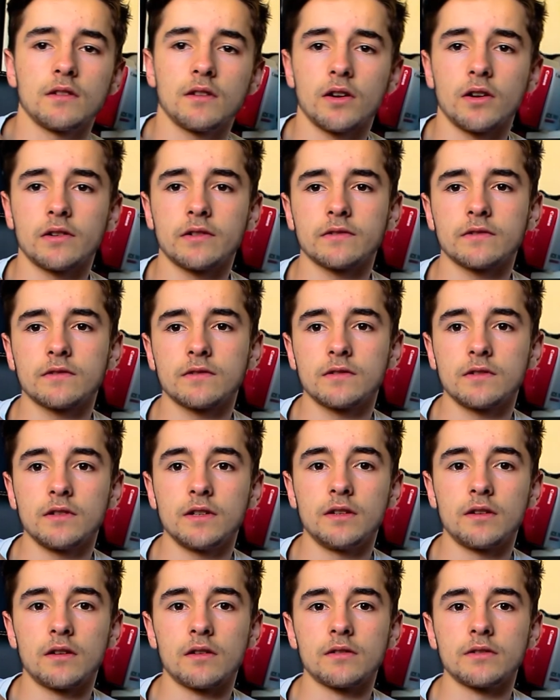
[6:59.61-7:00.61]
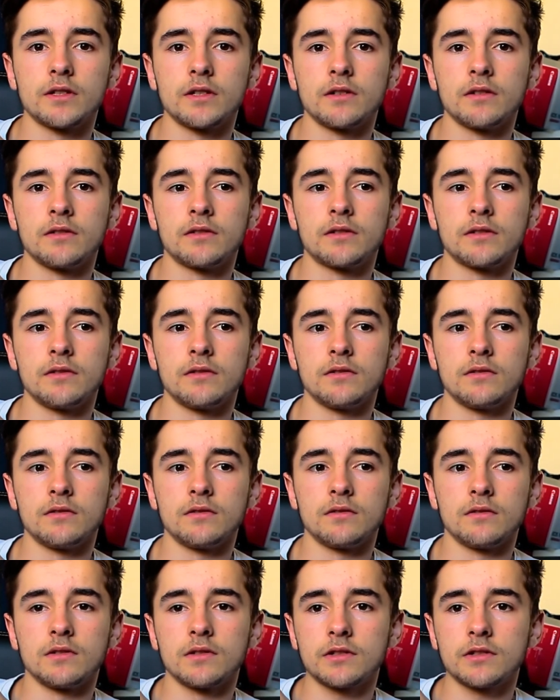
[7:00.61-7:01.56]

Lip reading: closed, in order to